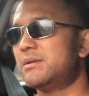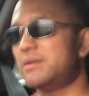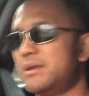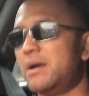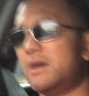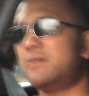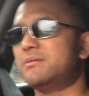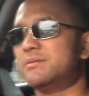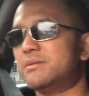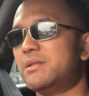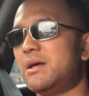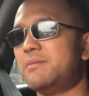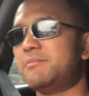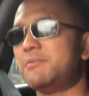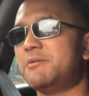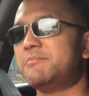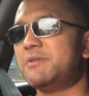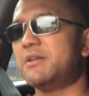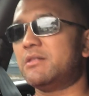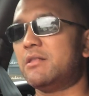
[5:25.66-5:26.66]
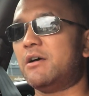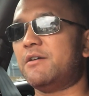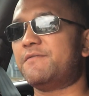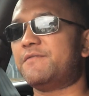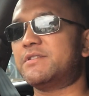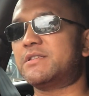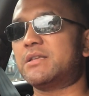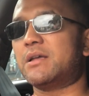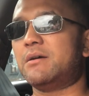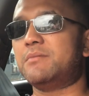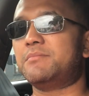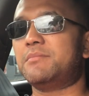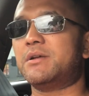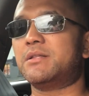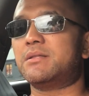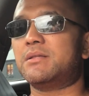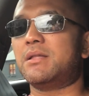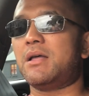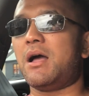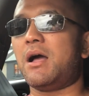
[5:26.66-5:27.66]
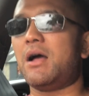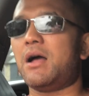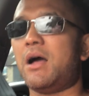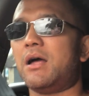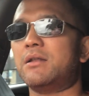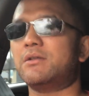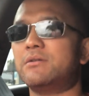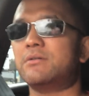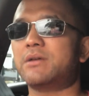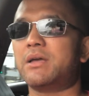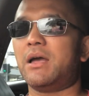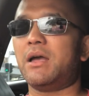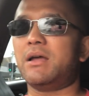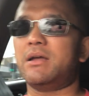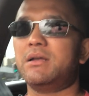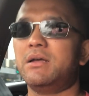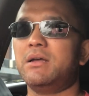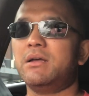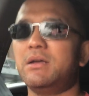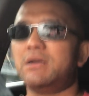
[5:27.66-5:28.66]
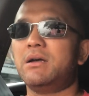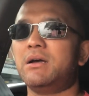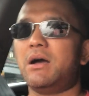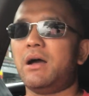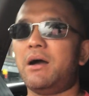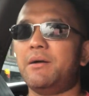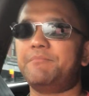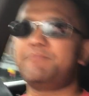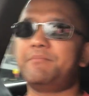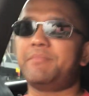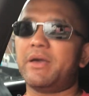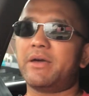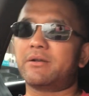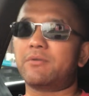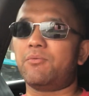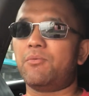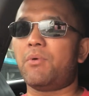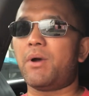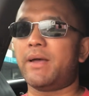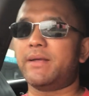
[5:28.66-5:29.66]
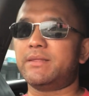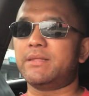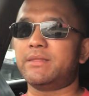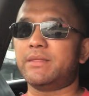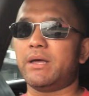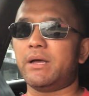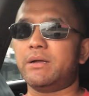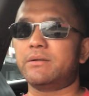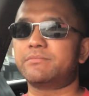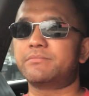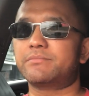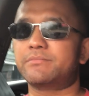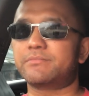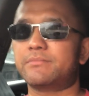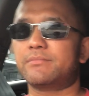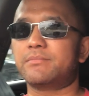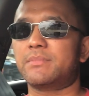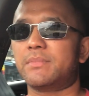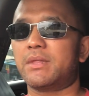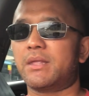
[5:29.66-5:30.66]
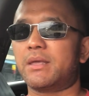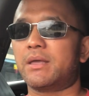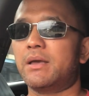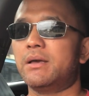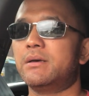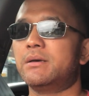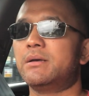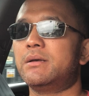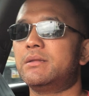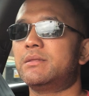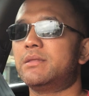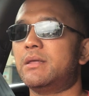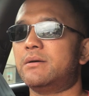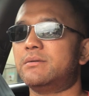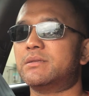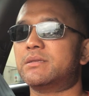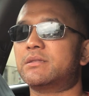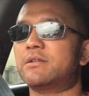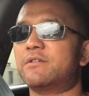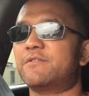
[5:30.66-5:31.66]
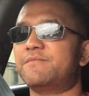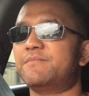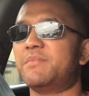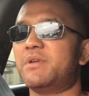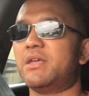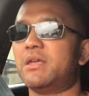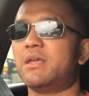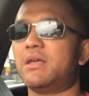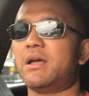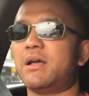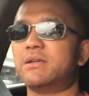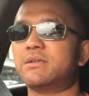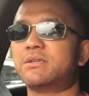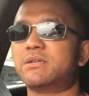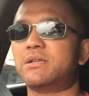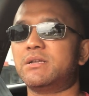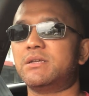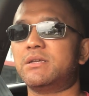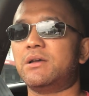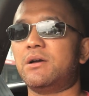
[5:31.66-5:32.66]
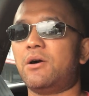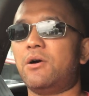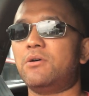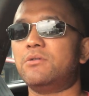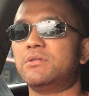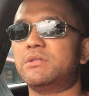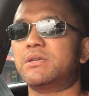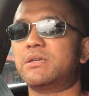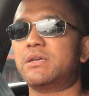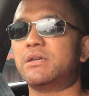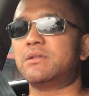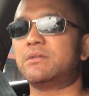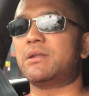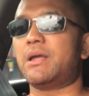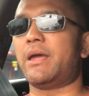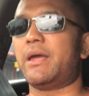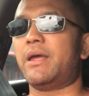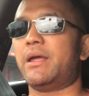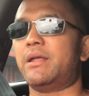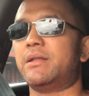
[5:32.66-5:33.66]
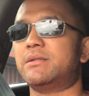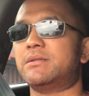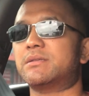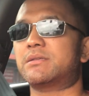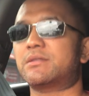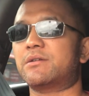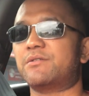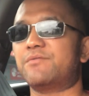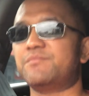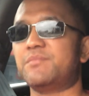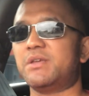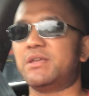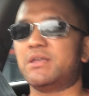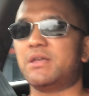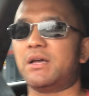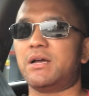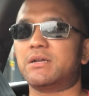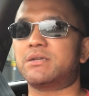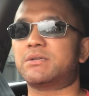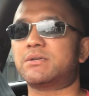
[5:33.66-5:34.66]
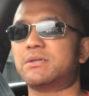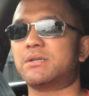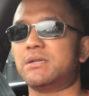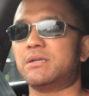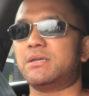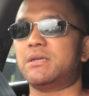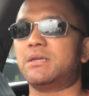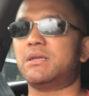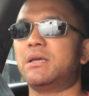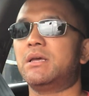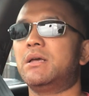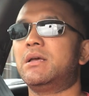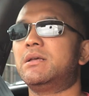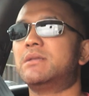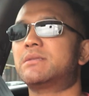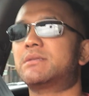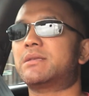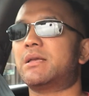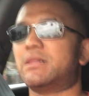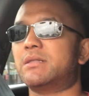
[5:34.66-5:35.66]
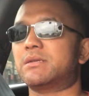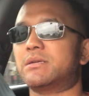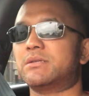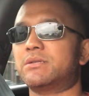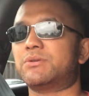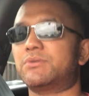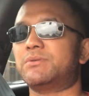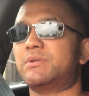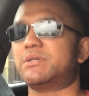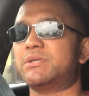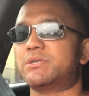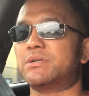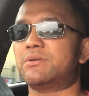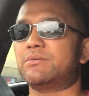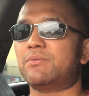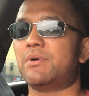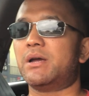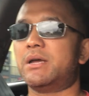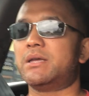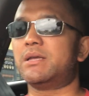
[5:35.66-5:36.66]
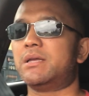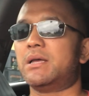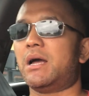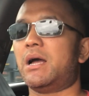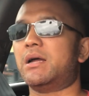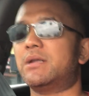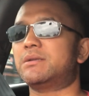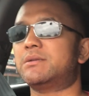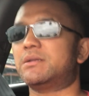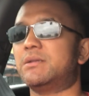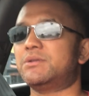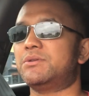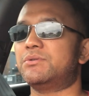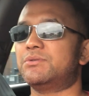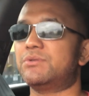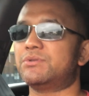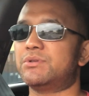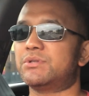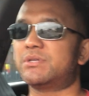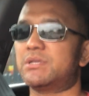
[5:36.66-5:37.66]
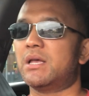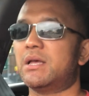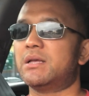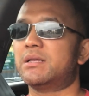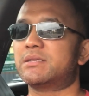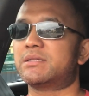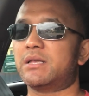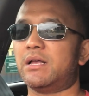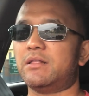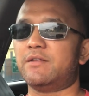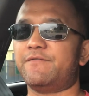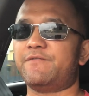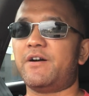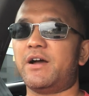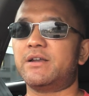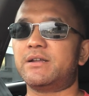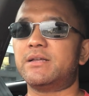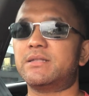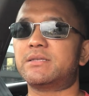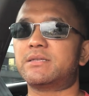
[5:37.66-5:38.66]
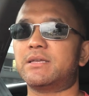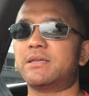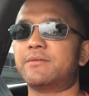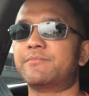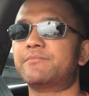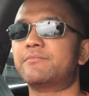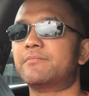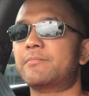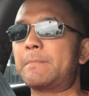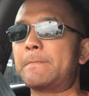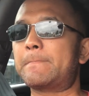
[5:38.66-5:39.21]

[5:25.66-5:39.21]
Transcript: Now, that might be a lot for some, but I look at a better way than that. Now, instead of me actually holding it, and instead of me actually selling it traditional way, I use seller financing.